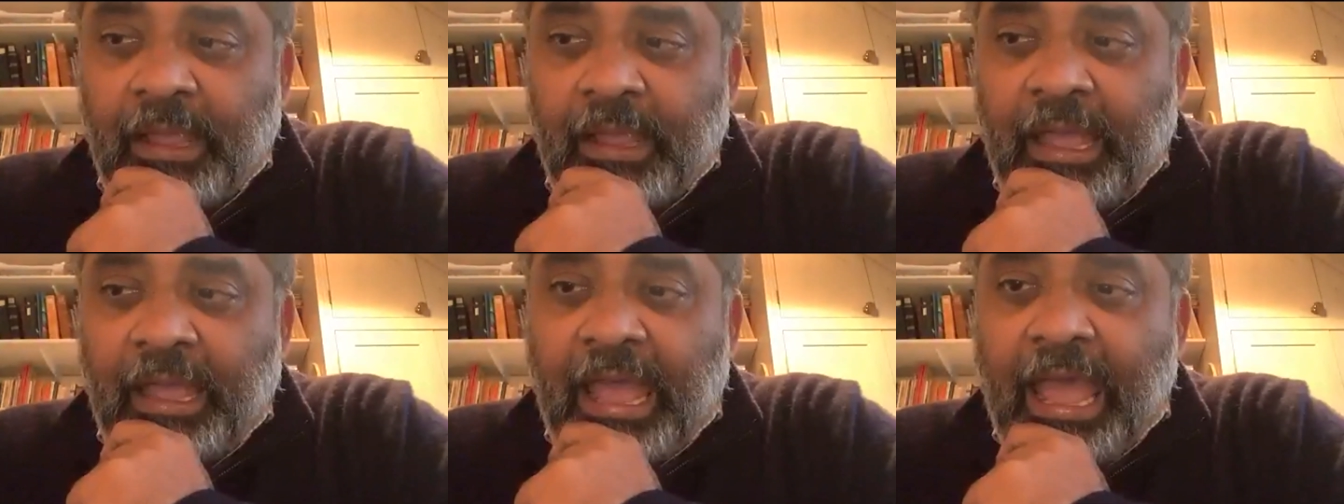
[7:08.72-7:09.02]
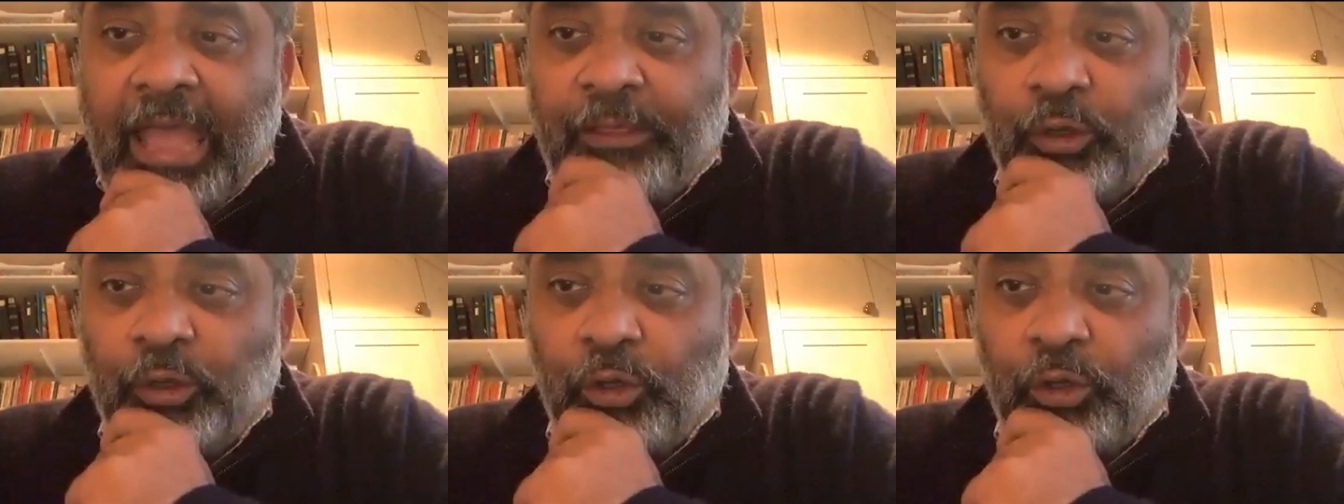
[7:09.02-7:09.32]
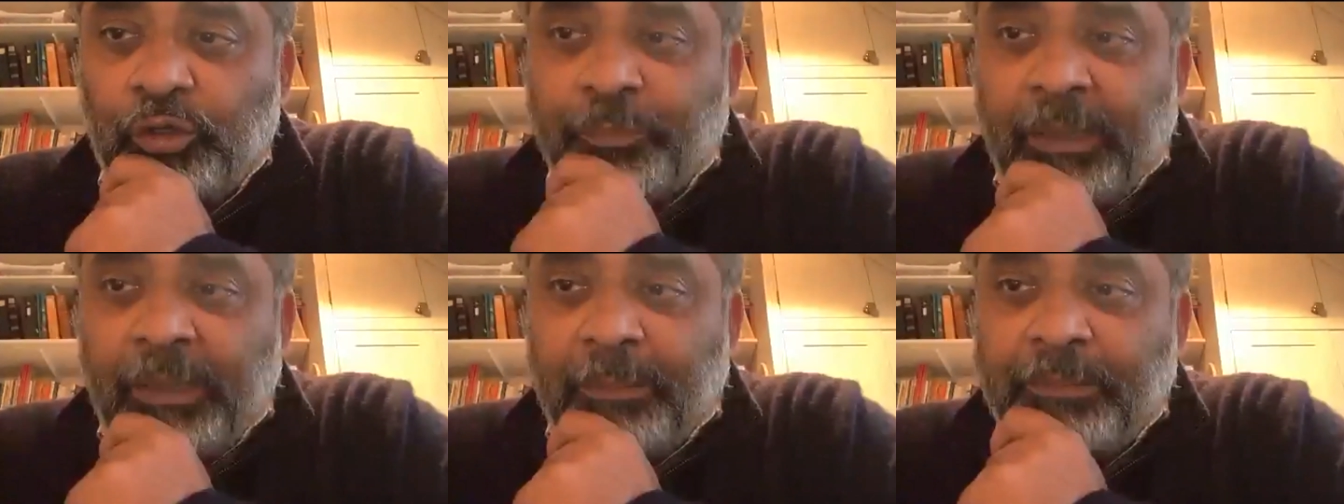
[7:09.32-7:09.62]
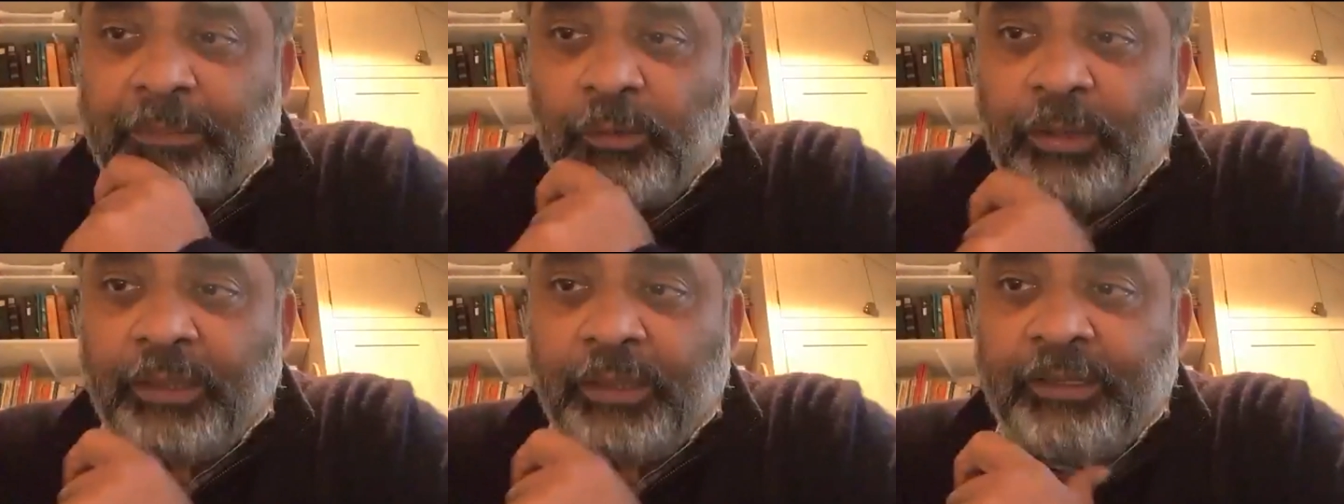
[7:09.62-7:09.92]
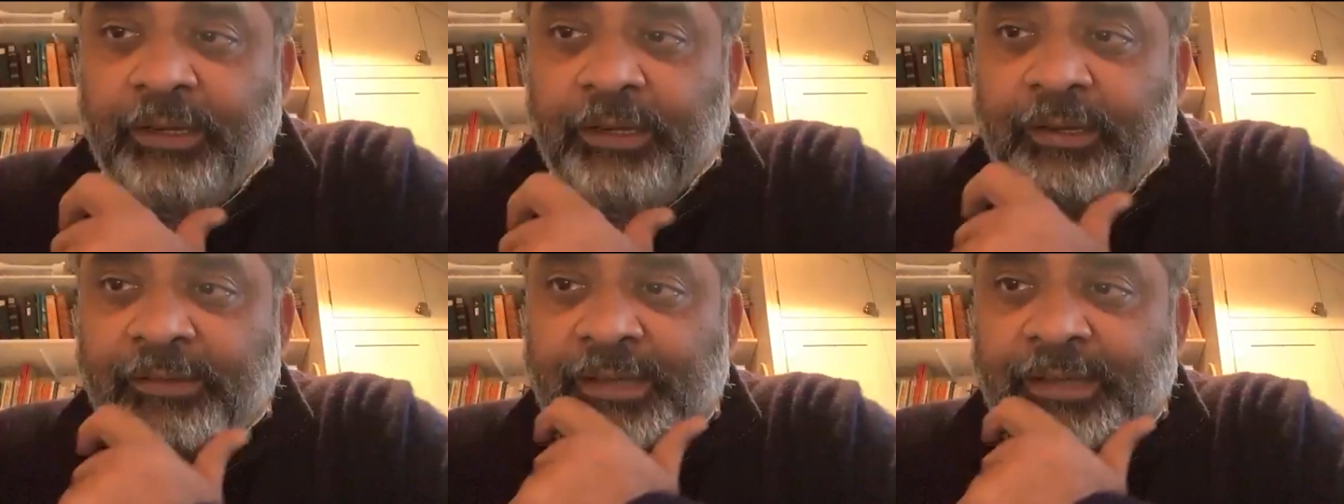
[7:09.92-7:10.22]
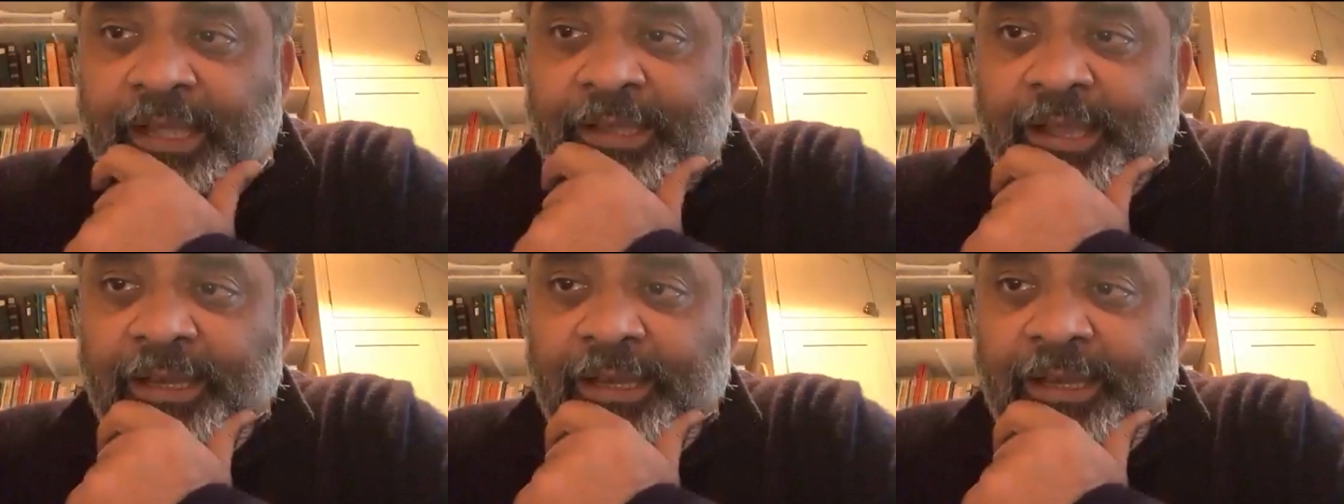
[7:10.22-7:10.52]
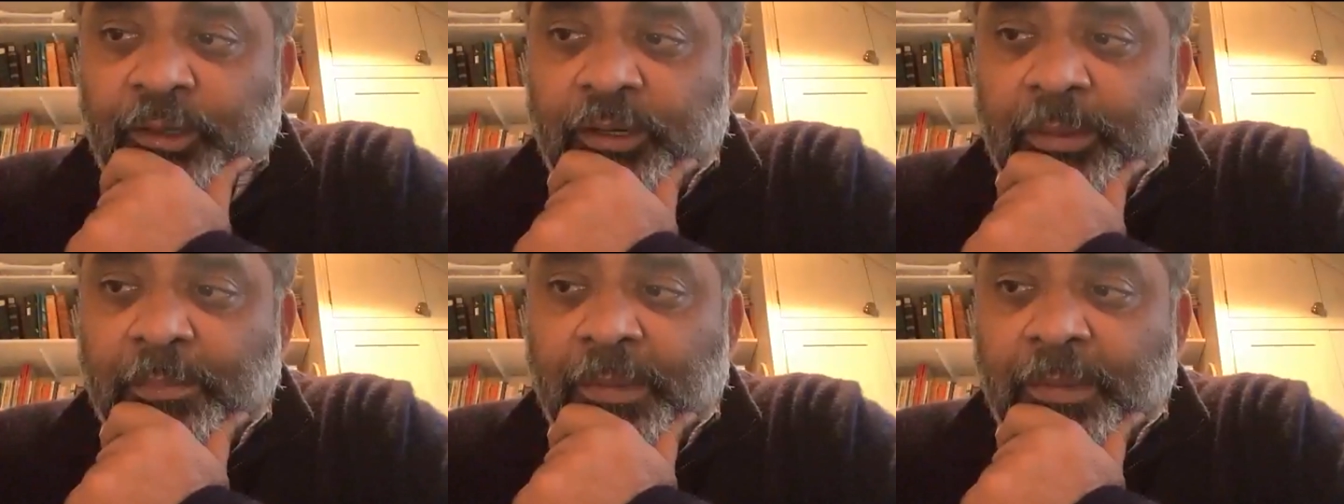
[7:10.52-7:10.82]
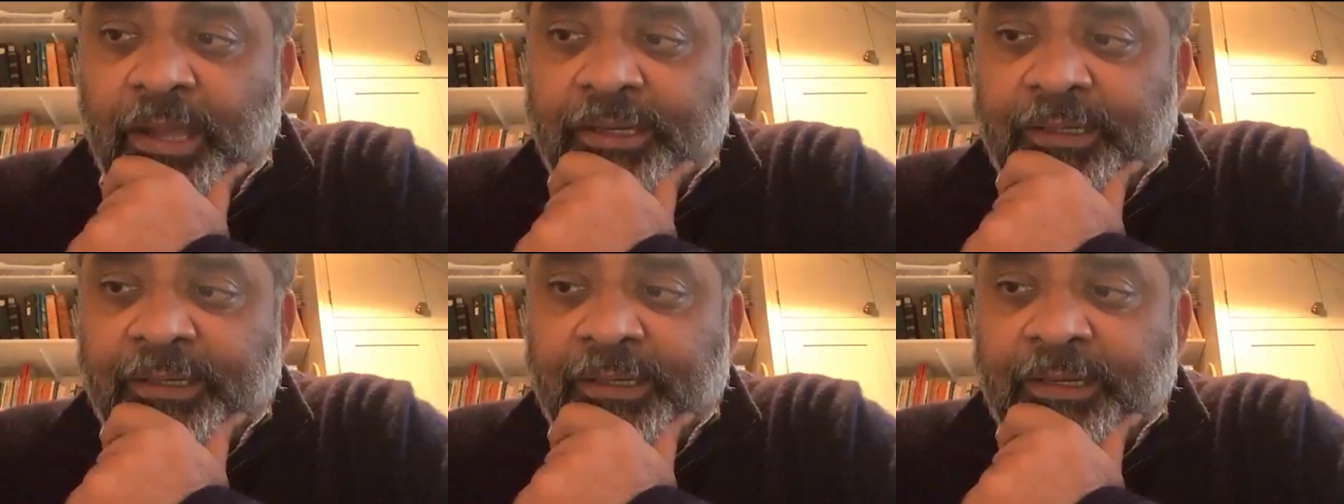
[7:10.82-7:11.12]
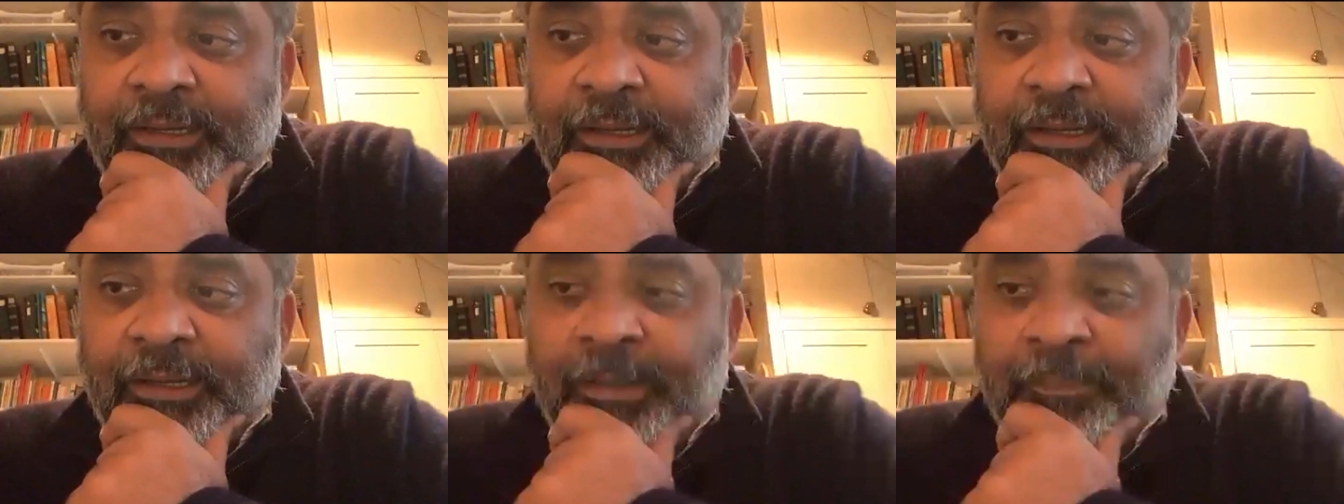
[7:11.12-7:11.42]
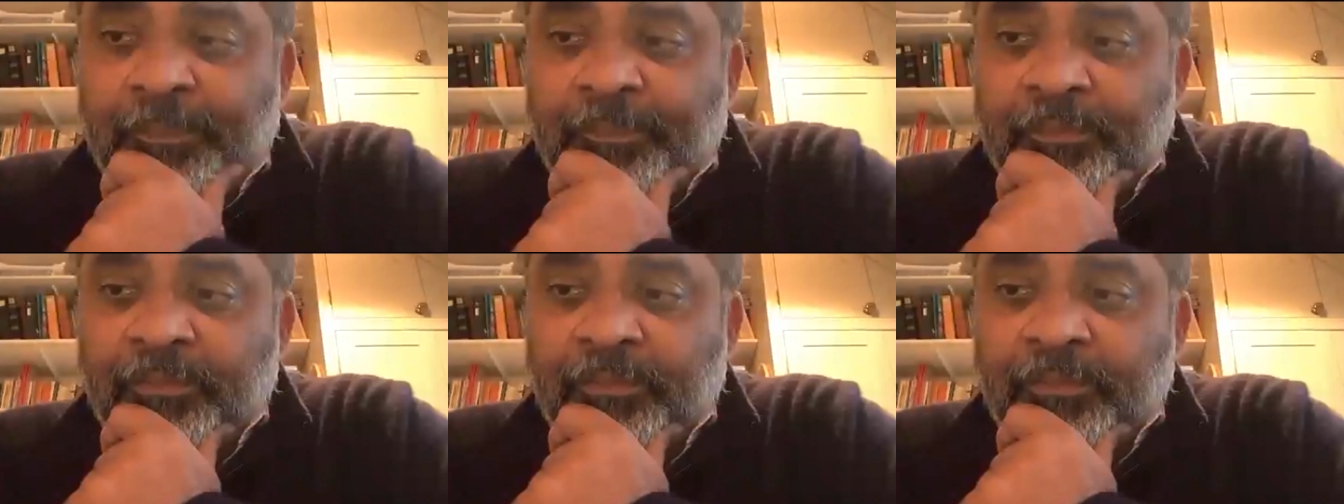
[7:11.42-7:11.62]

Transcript: And those people, whether it is Adani or Ambani in India,